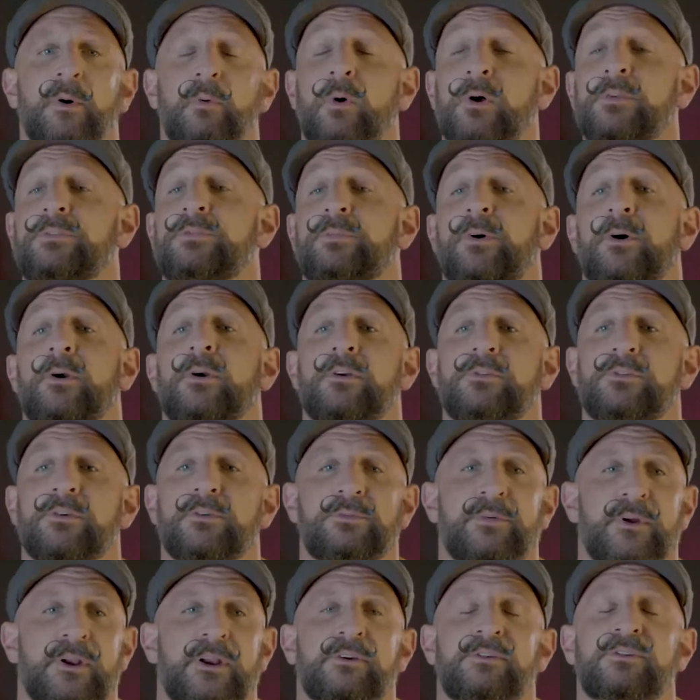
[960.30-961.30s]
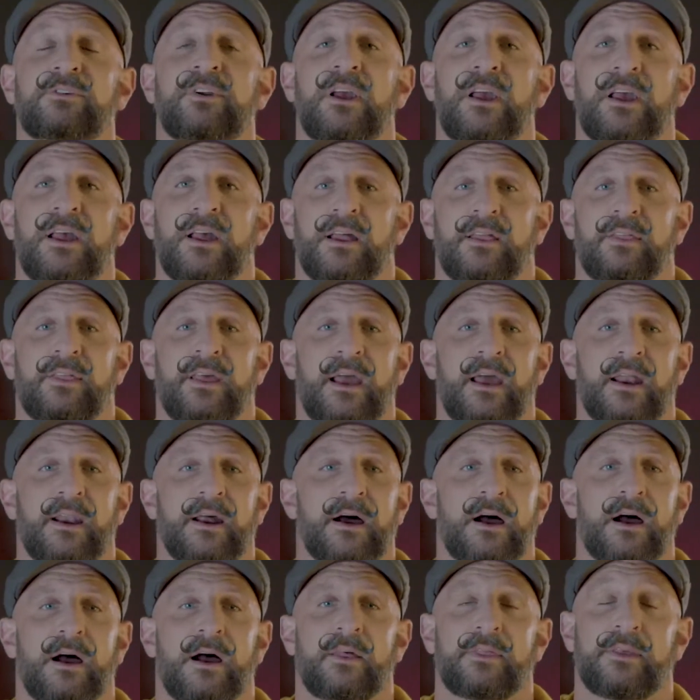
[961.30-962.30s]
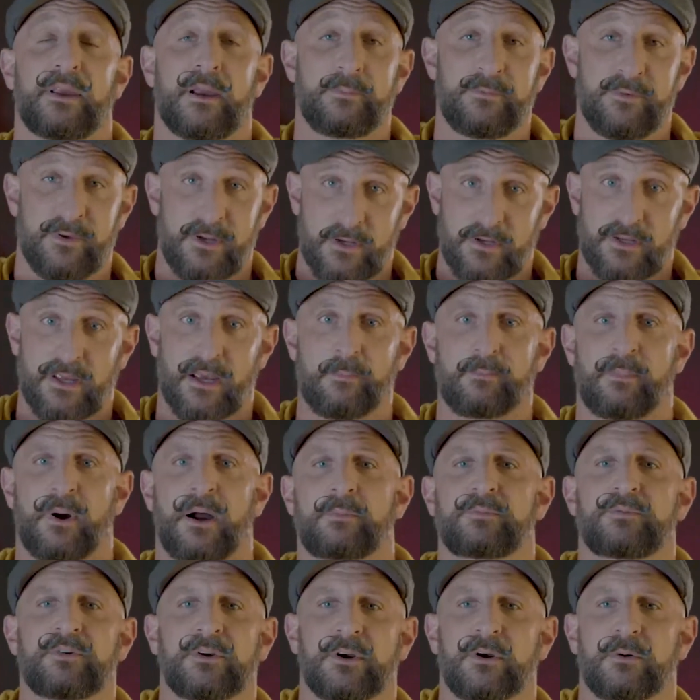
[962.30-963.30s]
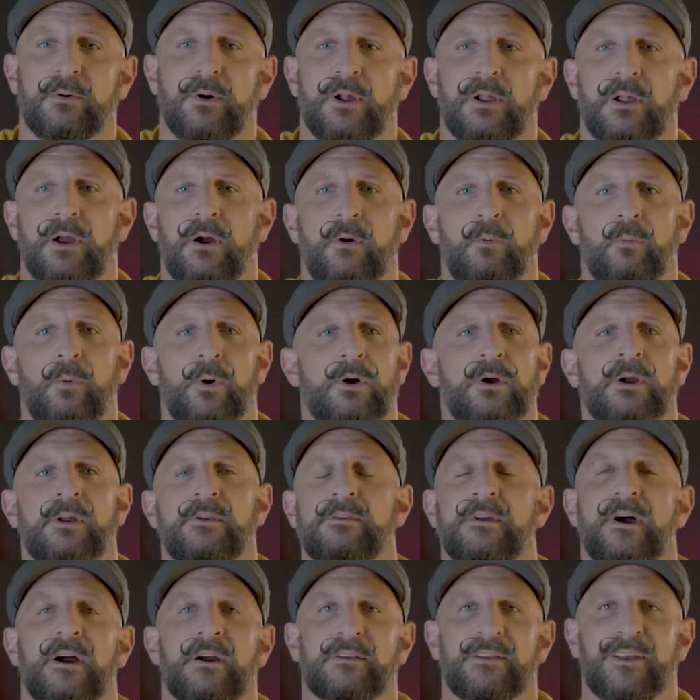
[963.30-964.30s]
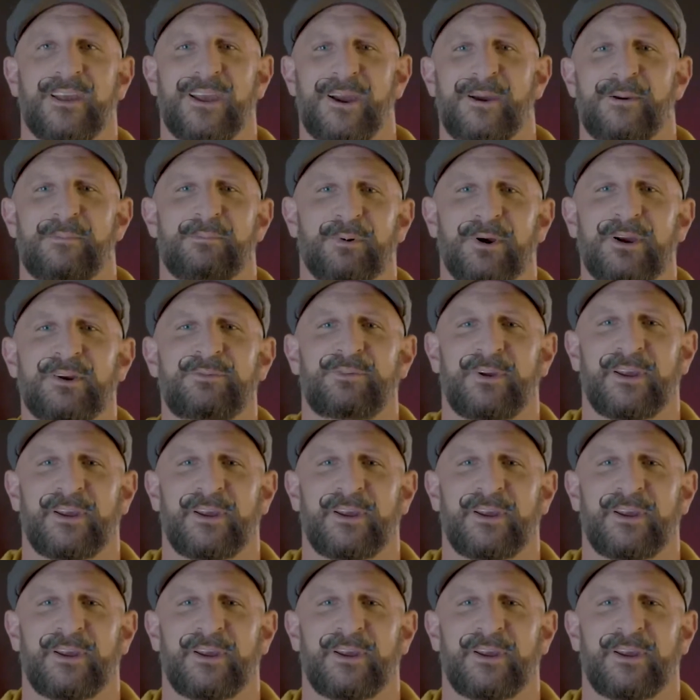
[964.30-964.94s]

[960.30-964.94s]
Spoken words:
once photos are finished, then the MC, again, Bob Ciccarello, will conduct a brief